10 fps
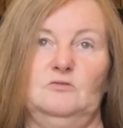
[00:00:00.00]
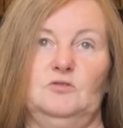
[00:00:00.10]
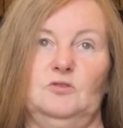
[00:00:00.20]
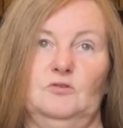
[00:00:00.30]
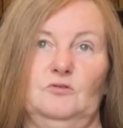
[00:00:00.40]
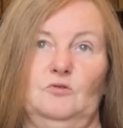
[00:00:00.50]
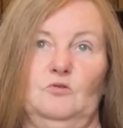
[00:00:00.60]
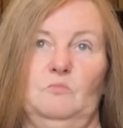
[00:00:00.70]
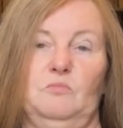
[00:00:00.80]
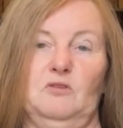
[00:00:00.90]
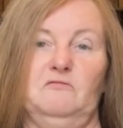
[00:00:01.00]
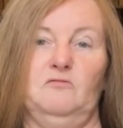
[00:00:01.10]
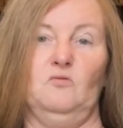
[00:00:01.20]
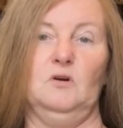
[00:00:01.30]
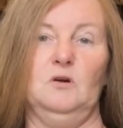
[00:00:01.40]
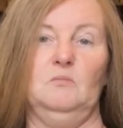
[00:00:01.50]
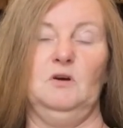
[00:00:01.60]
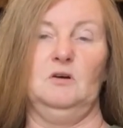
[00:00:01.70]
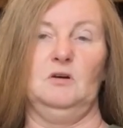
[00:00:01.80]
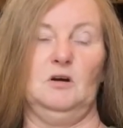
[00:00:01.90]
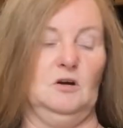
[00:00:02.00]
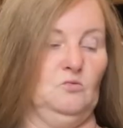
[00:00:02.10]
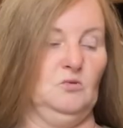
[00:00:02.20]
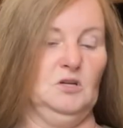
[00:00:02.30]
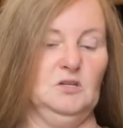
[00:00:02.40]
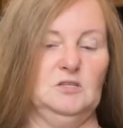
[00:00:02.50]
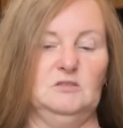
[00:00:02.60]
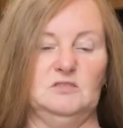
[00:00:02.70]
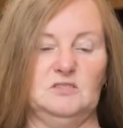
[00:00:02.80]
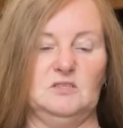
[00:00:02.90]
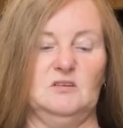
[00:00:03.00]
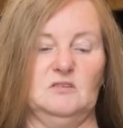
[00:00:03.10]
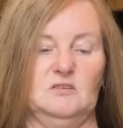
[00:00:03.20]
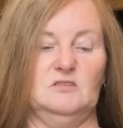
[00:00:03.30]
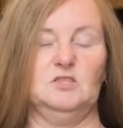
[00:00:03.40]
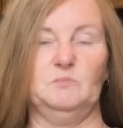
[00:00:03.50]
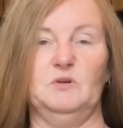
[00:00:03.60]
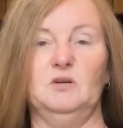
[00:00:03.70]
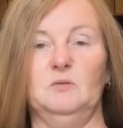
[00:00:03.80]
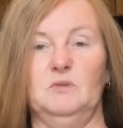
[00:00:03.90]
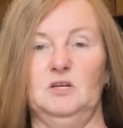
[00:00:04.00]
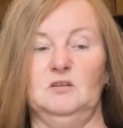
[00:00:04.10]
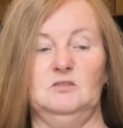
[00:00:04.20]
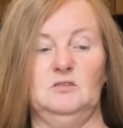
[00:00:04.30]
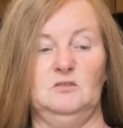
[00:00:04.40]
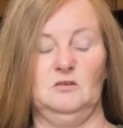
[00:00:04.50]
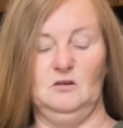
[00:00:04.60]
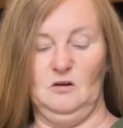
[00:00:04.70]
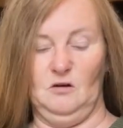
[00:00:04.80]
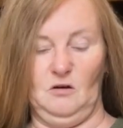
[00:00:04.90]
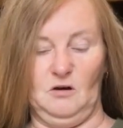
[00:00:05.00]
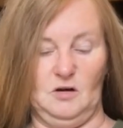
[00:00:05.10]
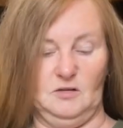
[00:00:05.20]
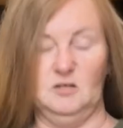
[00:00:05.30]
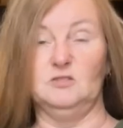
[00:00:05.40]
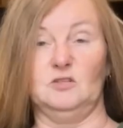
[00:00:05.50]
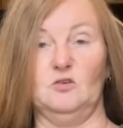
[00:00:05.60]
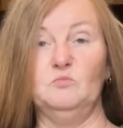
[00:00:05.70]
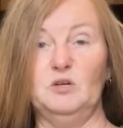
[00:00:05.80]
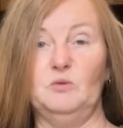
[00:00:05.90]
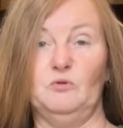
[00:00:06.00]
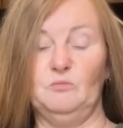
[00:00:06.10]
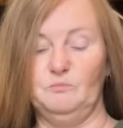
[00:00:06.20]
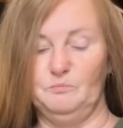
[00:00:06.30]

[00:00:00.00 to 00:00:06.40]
to perform a really sick experiment on his own people,